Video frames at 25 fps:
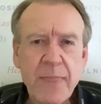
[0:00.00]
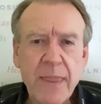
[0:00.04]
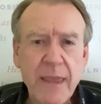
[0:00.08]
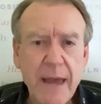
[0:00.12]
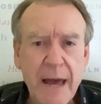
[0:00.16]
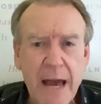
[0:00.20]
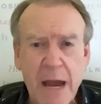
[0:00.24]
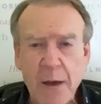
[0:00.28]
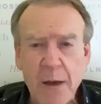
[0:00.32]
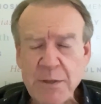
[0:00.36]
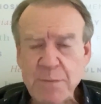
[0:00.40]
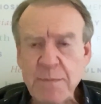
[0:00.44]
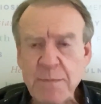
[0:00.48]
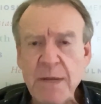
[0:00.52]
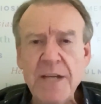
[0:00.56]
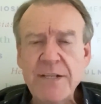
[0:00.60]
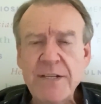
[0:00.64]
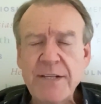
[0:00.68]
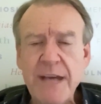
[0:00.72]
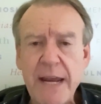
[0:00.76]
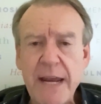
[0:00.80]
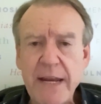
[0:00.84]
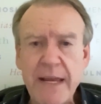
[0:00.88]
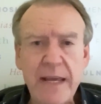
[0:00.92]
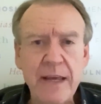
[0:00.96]
I was
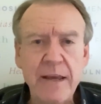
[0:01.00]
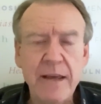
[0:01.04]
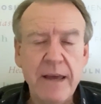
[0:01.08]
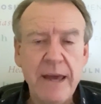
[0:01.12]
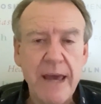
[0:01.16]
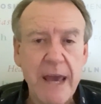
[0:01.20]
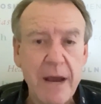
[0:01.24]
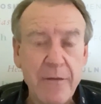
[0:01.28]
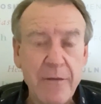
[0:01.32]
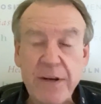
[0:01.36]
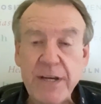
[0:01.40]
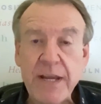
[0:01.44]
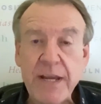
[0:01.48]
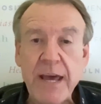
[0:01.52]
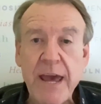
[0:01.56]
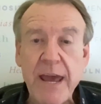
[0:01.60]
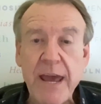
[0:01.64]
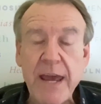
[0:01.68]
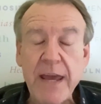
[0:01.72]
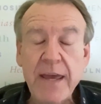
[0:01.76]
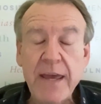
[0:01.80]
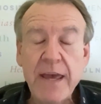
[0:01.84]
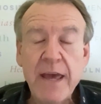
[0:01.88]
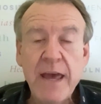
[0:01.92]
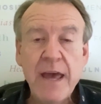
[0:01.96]
meditating every
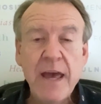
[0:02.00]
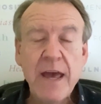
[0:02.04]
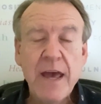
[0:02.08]
day.